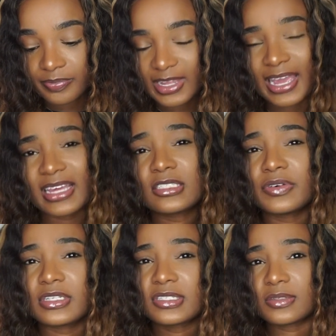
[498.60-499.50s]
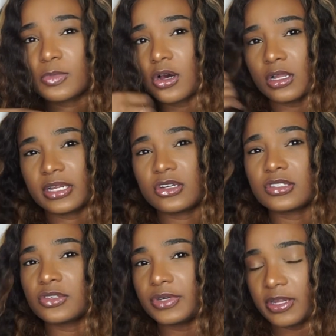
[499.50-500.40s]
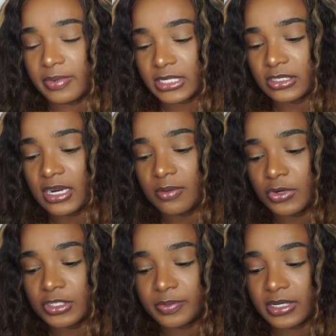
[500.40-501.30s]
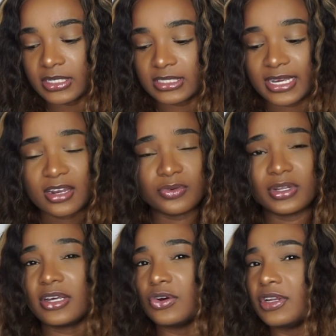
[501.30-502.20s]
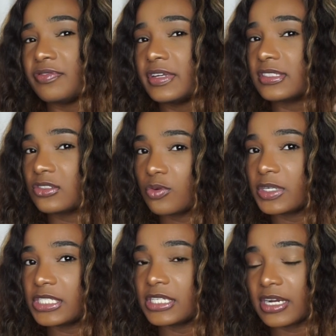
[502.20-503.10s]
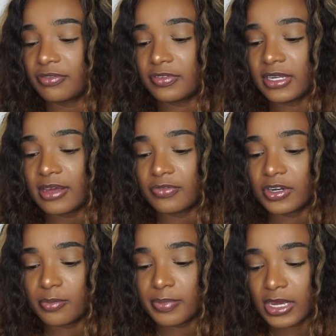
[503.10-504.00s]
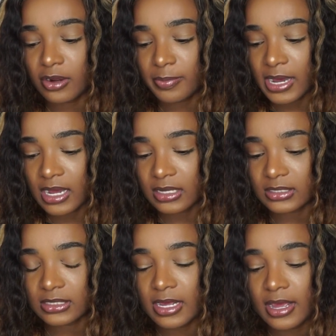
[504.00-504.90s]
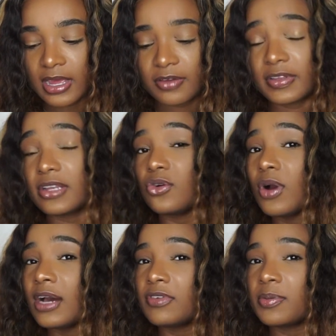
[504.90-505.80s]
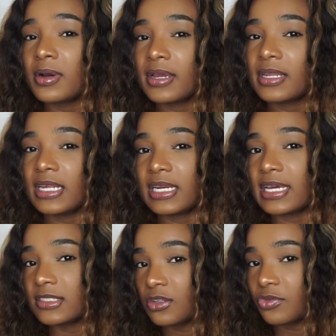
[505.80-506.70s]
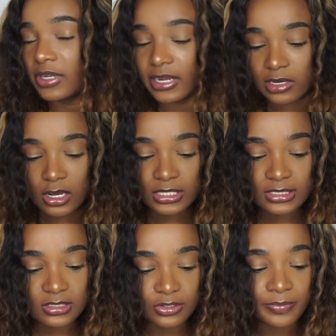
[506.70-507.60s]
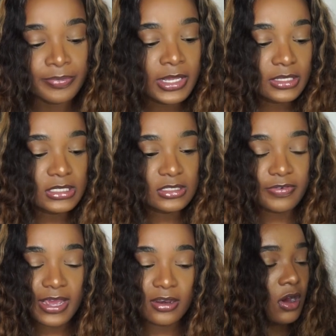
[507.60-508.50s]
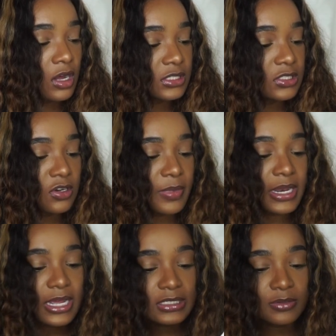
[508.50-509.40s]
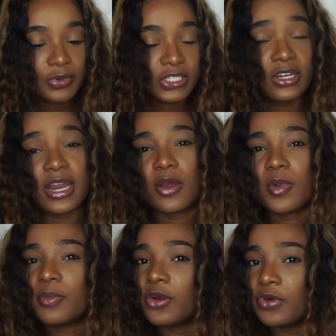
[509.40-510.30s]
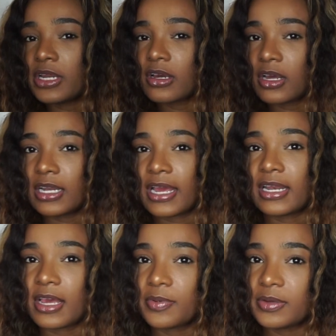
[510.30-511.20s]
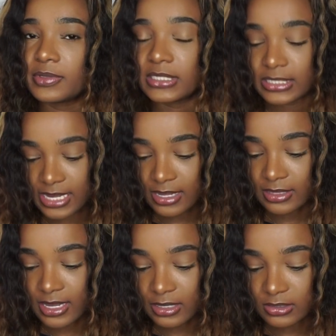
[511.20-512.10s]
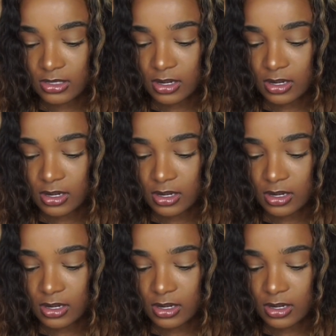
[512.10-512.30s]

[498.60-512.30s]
I guess for the small it doesn't really matter that much, because you can really only fit so much in there. I feel like for the bigger bags, if they don't have a pocket, then like stuff would get lost. So this is fine. Also, my next impression, I remember reading online like people saying that